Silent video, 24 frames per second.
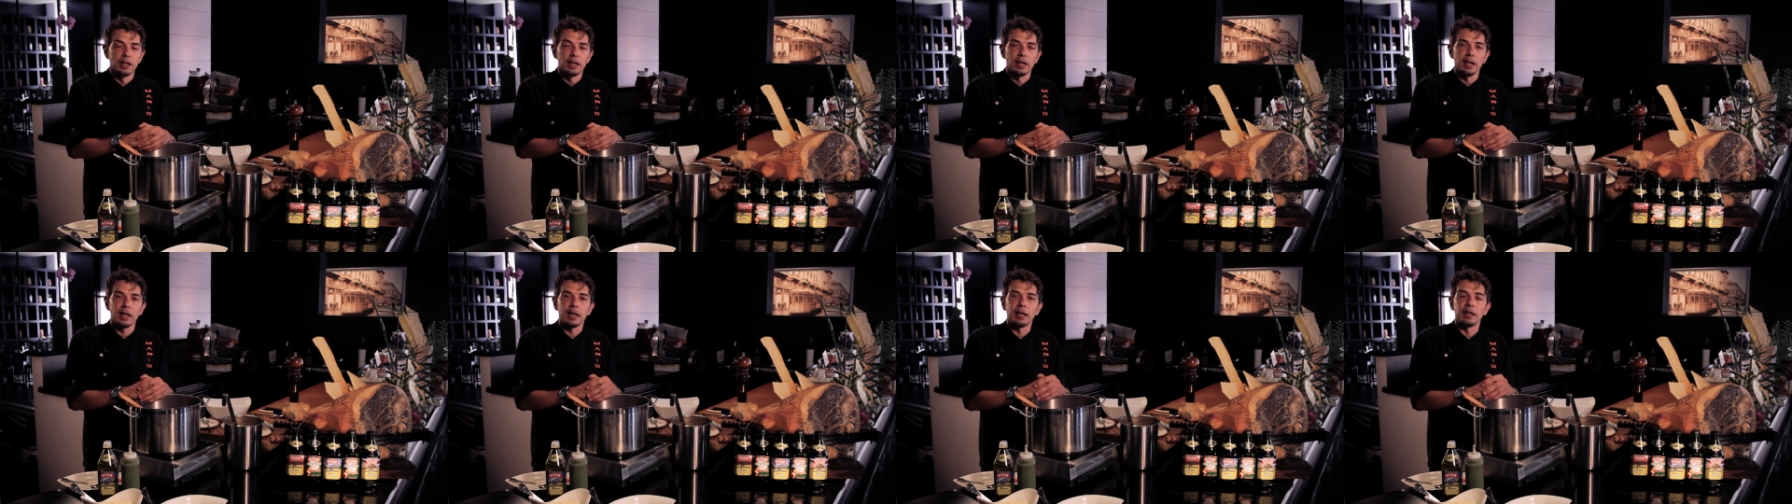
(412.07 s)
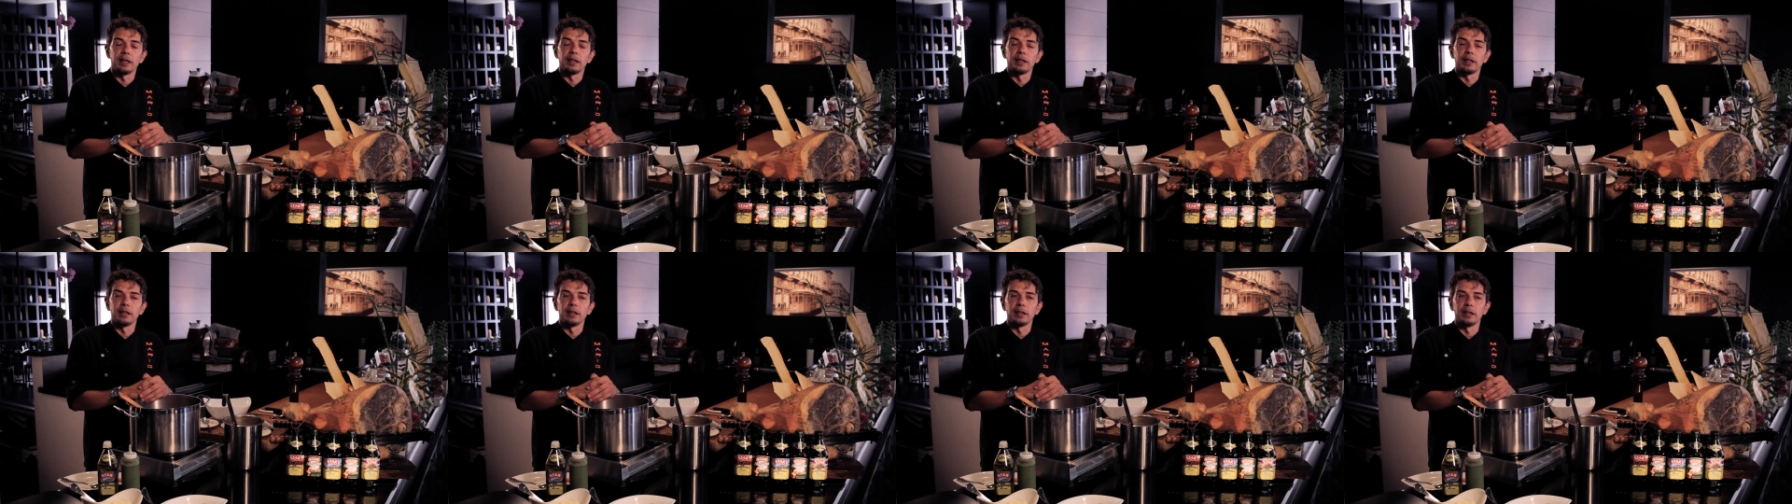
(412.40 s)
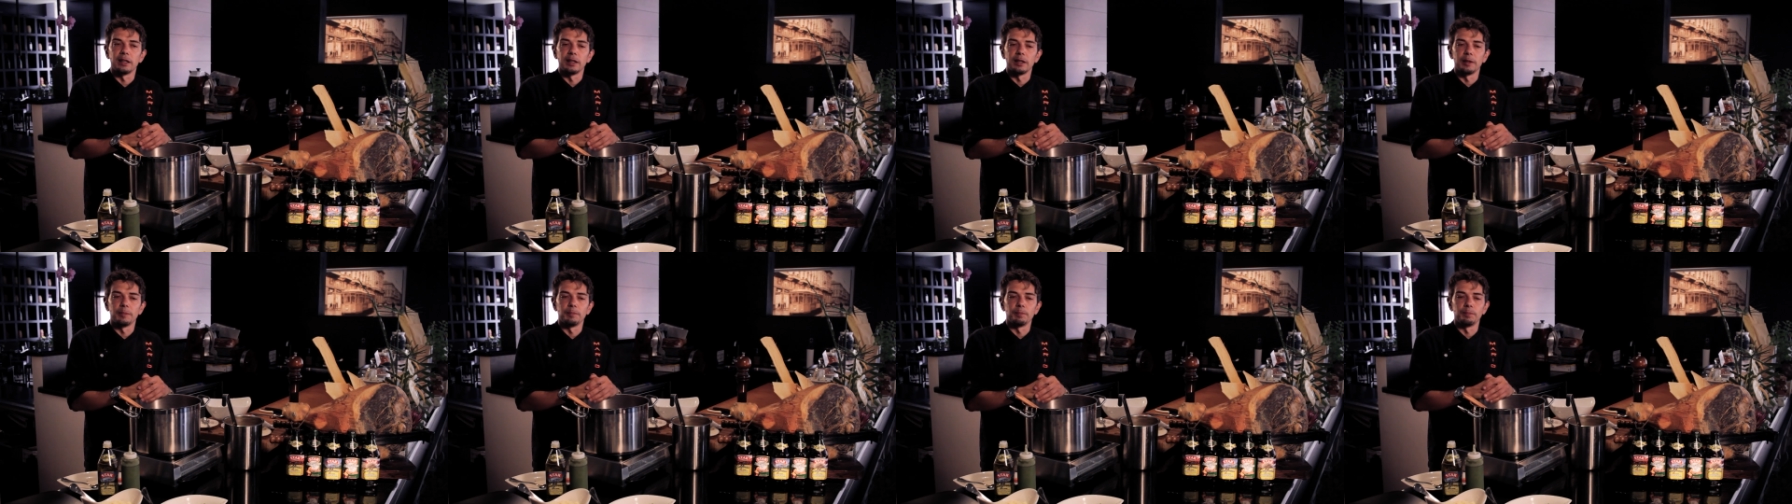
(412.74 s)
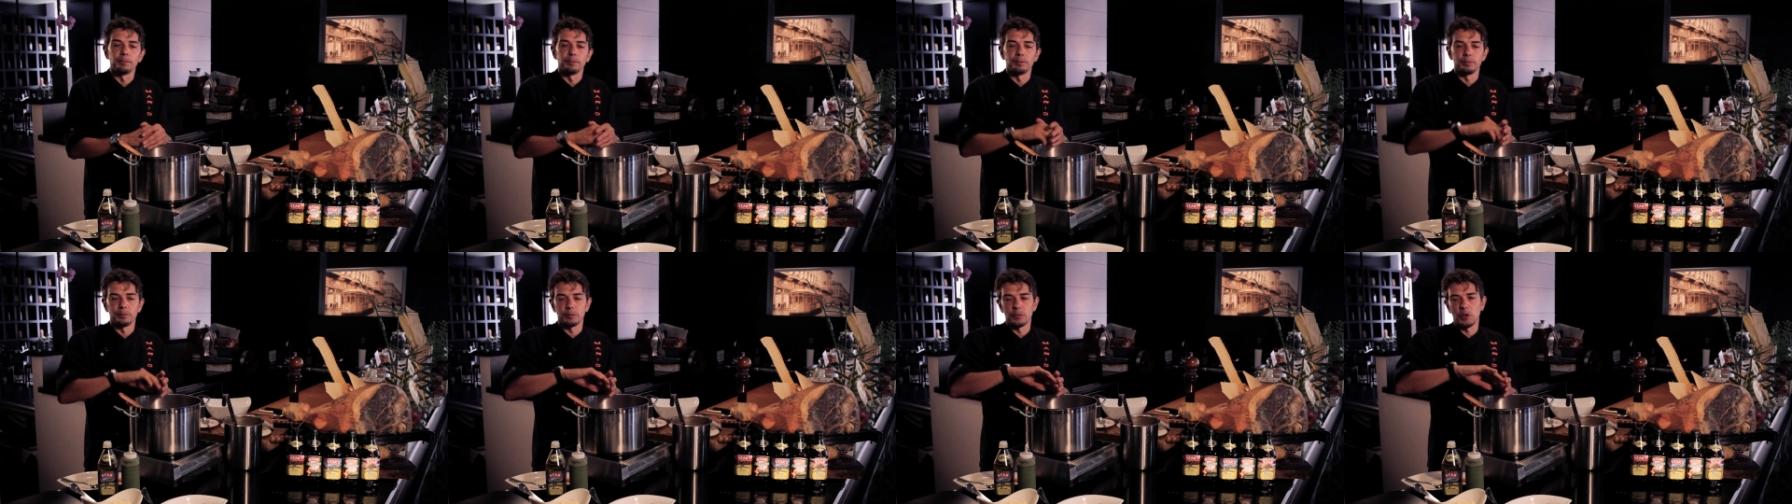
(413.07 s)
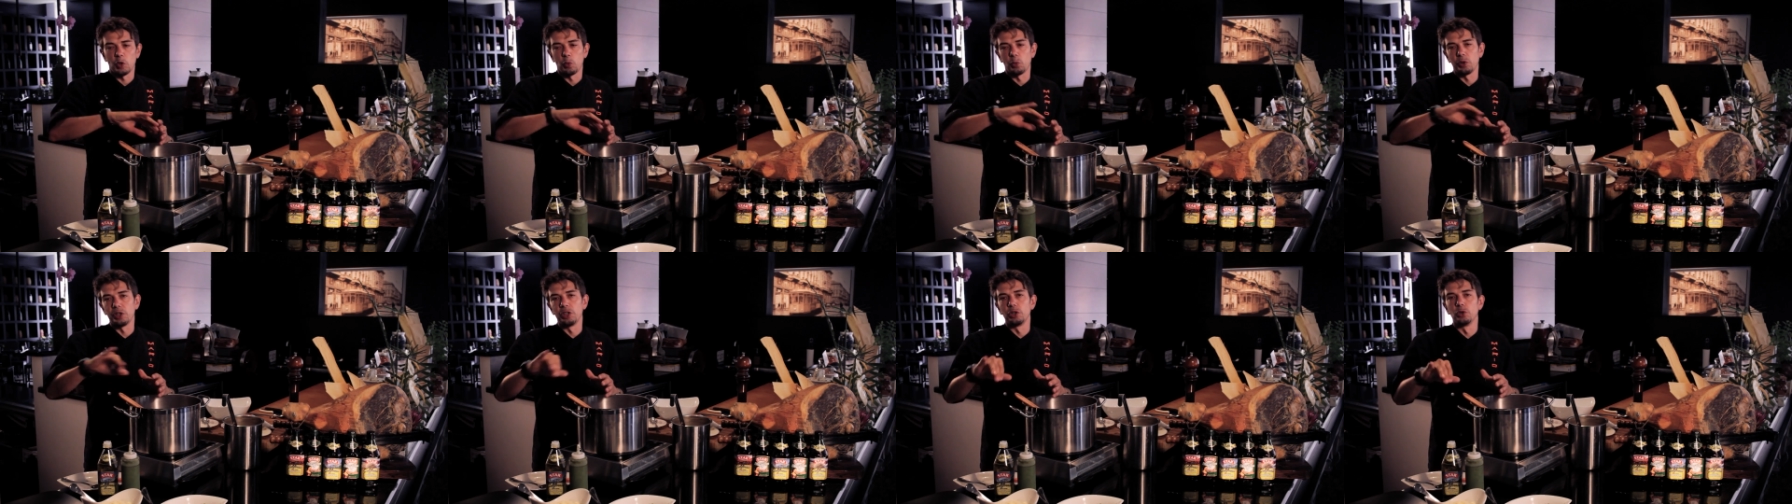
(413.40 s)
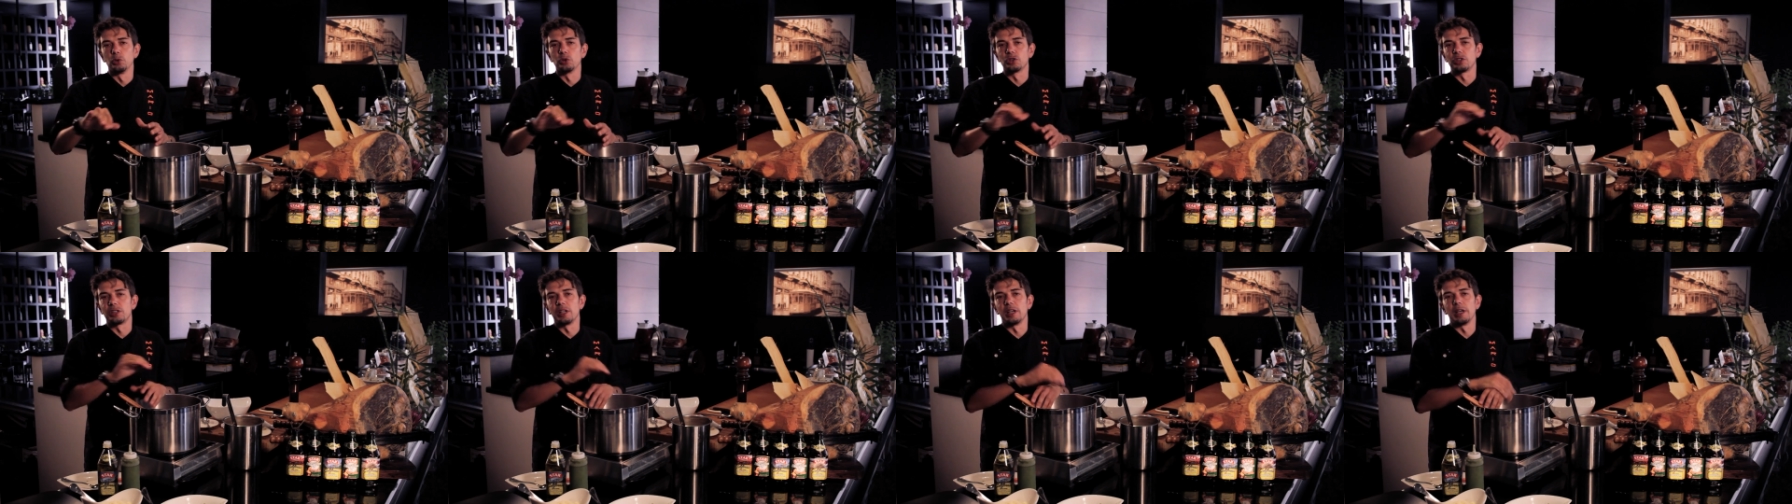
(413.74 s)
and we
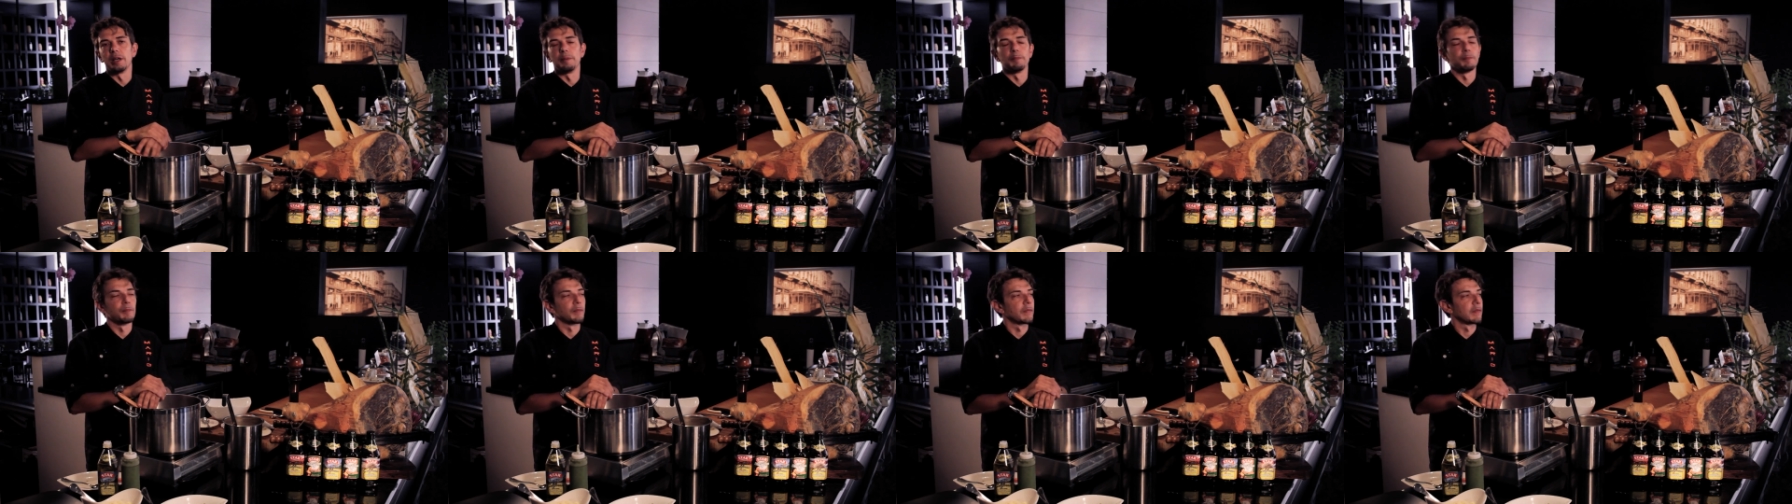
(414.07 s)
use the